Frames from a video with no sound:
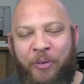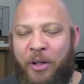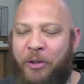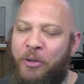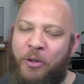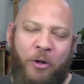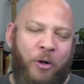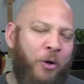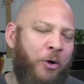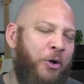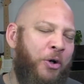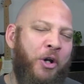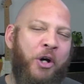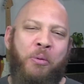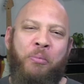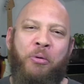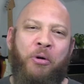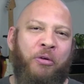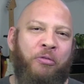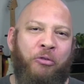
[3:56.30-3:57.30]
Now, there are a
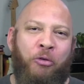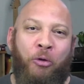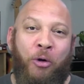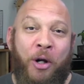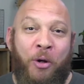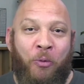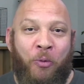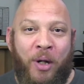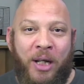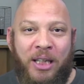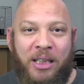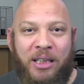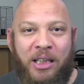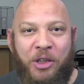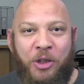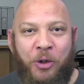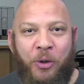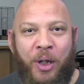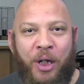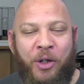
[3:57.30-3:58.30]
number of great ways
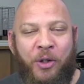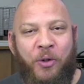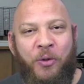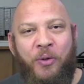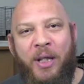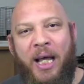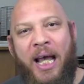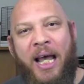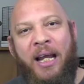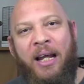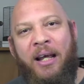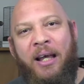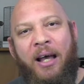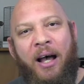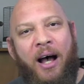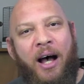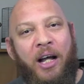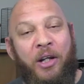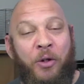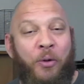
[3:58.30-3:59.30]
that you can do that.
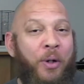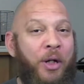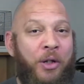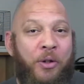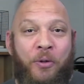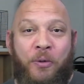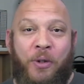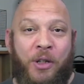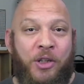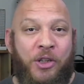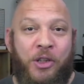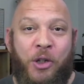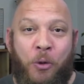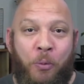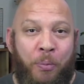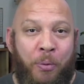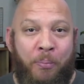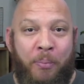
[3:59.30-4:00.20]
You can do the SOAP